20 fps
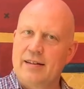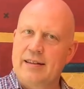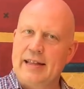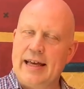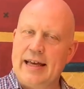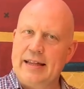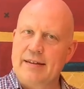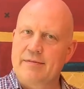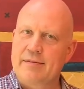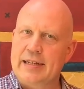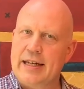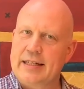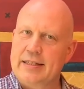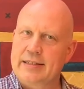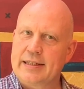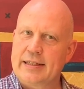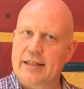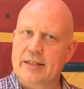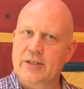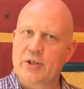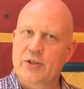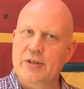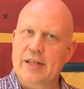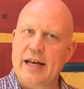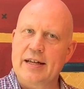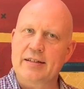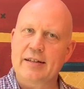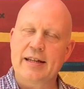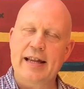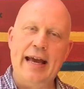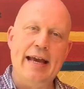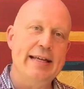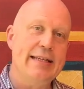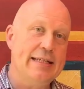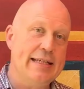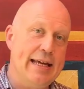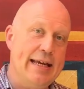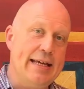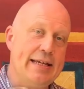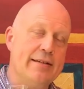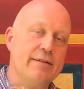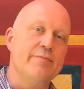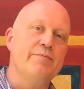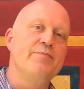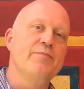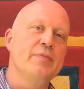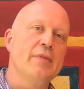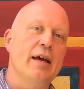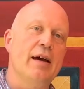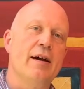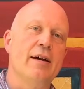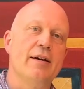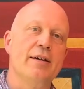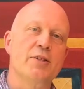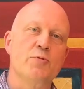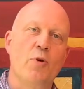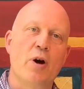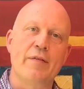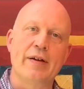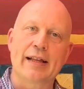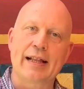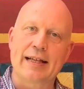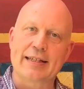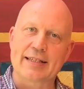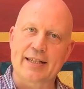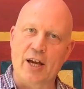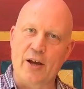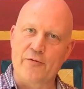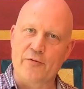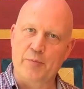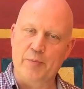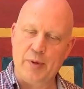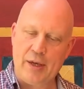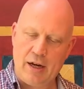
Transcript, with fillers: Then tasting the 2018 uh, Soave Classico from